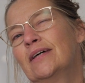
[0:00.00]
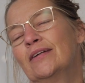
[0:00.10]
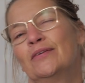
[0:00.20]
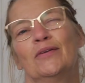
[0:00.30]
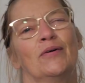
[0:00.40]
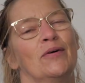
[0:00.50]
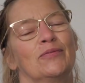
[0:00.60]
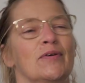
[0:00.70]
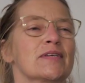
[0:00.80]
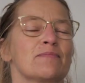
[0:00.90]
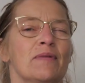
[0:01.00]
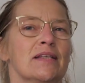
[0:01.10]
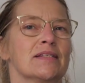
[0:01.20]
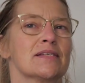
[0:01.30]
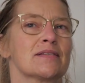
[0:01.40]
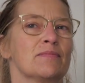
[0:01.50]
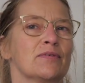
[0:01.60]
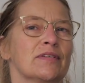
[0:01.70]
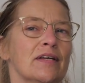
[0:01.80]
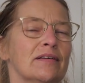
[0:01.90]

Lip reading: I don't know how to explain this, but